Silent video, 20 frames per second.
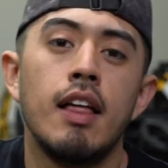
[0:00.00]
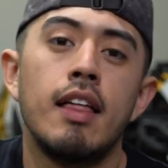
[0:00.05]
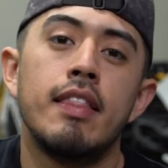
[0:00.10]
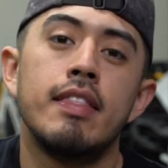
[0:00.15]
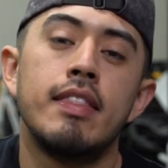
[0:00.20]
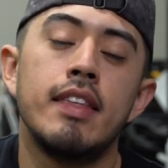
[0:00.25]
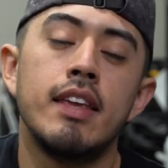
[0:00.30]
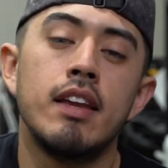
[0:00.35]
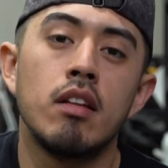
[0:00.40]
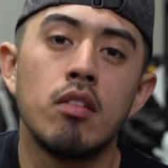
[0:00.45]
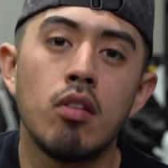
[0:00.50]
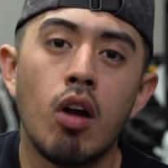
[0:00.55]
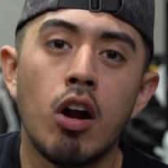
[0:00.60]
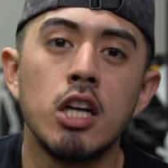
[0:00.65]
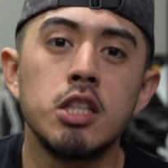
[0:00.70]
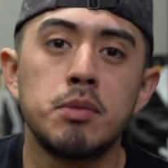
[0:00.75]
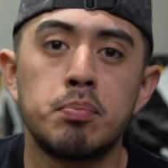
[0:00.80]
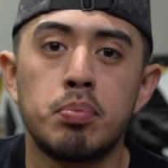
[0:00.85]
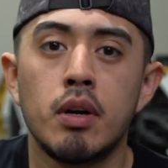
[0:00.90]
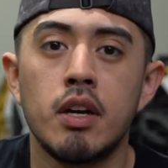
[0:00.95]
The
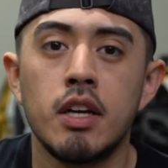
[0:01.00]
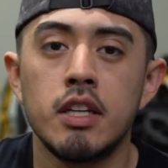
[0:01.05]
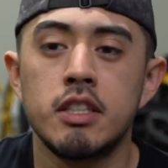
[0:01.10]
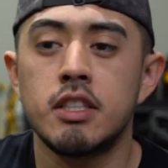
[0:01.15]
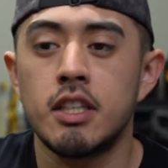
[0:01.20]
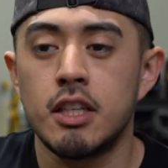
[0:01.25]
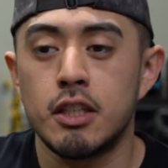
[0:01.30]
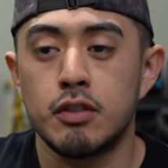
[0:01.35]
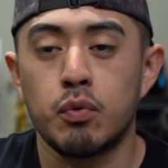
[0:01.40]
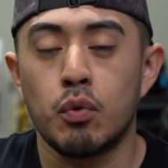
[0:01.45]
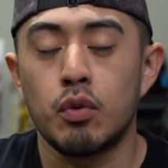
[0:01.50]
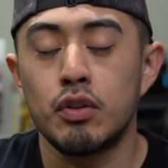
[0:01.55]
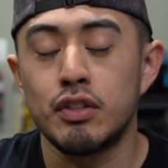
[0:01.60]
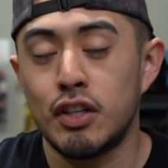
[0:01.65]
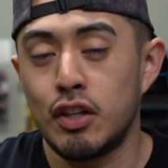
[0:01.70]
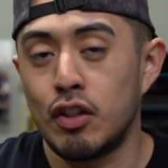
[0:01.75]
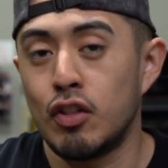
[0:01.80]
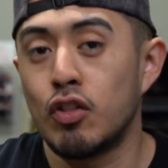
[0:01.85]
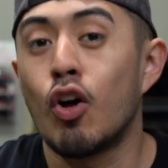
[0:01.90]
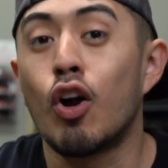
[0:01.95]
large brush is for
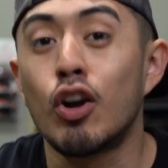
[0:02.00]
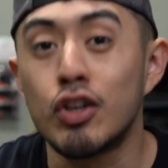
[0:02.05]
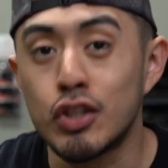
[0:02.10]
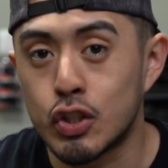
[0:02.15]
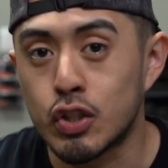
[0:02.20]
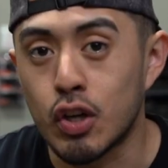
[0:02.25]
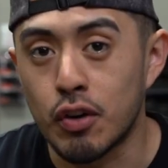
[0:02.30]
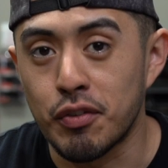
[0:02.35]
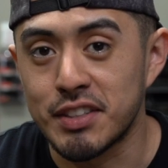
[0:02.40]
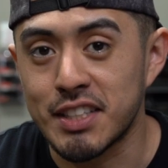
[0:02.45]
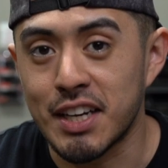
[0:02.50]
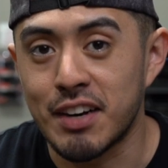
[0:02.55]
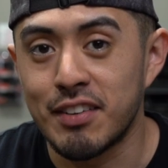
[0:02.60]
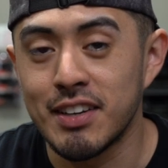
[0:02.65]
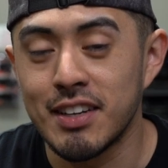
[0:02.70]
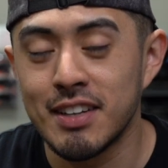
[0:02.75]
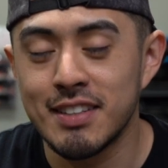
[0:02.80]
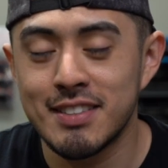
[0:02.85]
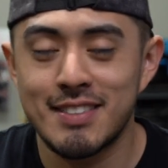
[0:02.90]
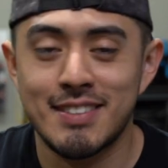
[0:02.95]
the larger surface
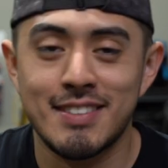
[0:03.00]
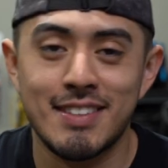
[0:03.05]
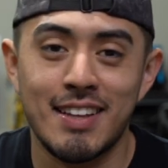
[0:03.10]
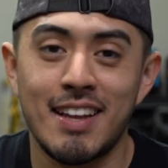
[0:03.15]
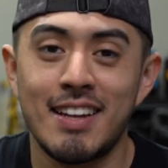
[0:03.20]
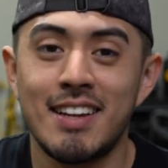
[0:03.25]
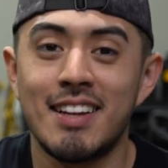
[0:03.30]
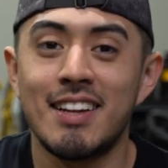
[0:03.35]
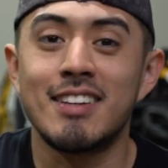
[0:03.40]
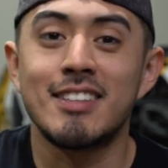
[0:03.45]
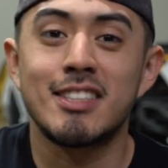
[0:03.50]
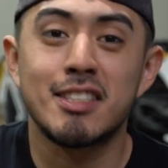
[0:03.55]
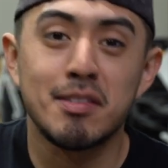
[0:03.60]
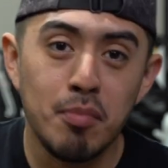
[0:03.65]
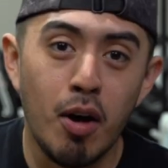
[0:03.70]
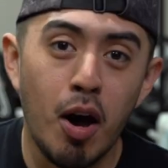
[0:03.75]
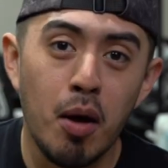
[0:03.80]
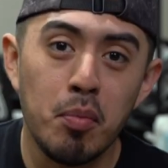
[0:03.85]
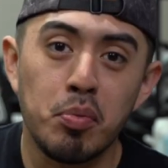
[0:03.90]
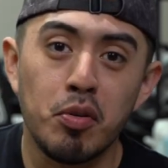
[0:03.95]
areas, and then the
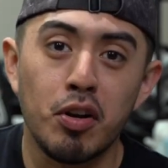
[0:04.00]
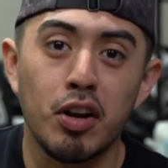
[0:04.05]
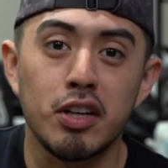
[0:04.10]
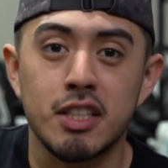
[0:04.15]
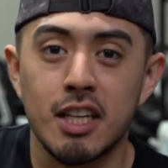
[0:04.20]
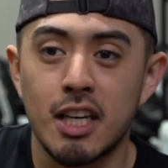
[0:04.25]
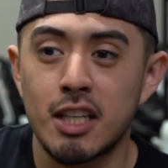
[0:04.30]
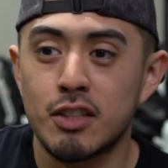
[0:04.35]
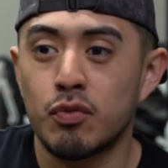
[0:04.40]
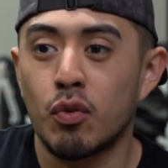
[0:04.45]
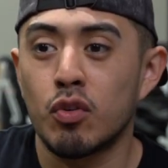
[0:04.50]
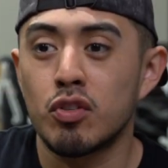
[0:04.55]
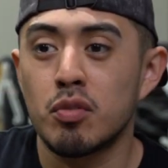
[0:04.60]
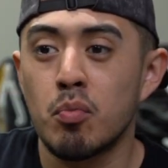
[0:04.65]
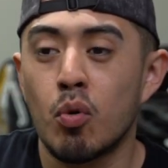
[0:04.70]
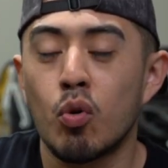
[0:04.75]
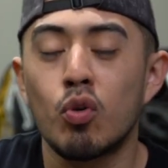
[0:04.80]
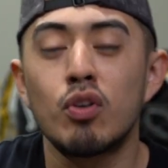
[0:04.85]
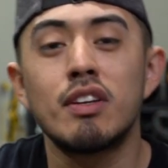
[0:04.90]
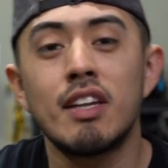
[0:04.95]
small brush is for the
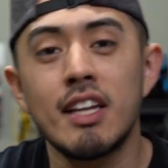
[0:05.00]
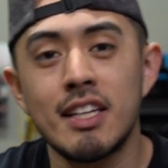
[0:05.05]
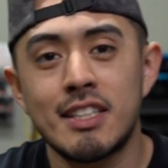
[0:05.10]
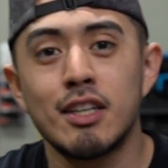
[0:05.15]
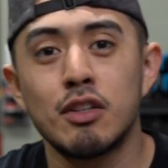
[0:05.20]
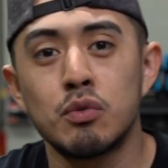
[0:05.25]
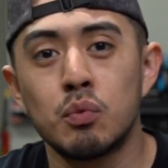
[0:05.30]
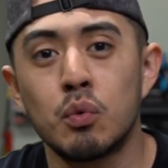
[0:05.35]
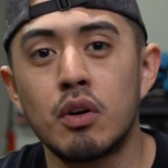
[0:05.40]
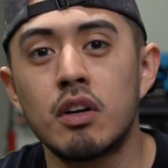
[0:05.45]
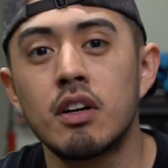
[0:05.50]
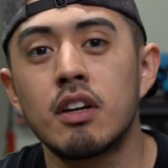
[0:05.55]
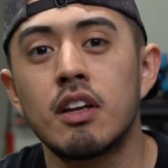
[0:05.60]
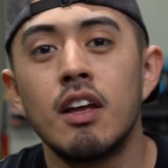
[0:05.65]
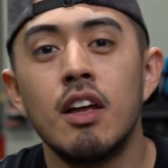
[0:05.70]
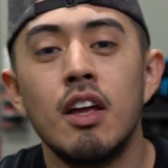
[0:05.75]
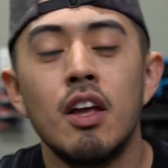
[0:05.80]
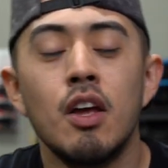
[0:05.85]
more detailed work.